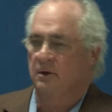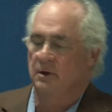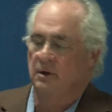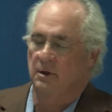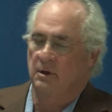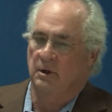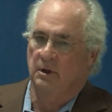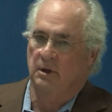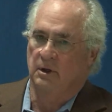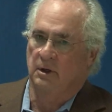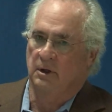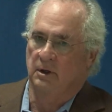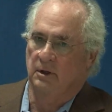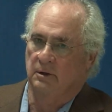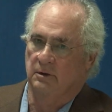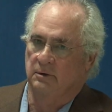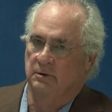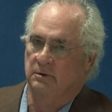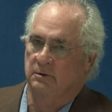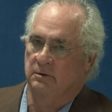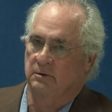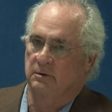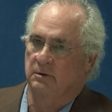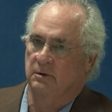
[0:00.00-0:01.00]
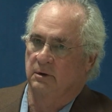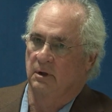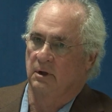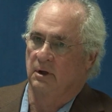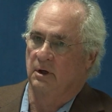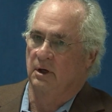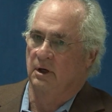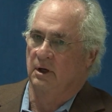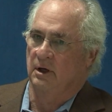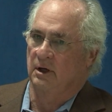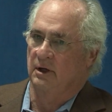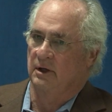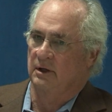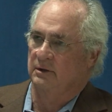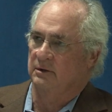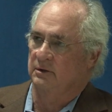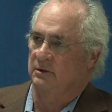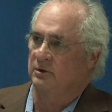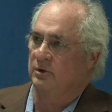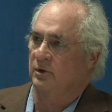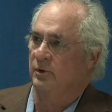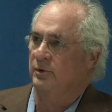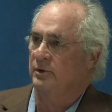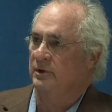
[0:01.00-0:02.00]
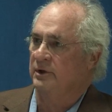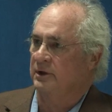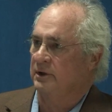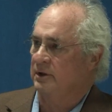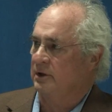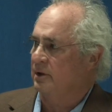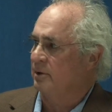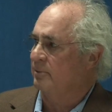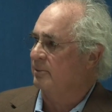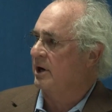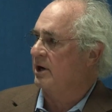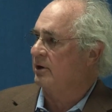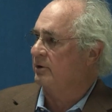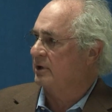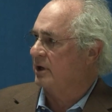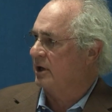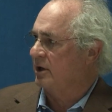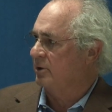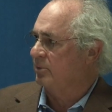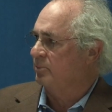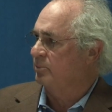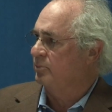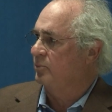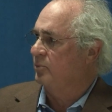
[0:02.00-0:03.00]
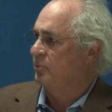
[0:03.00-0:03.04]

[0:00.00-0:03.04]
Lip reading: and learning about how,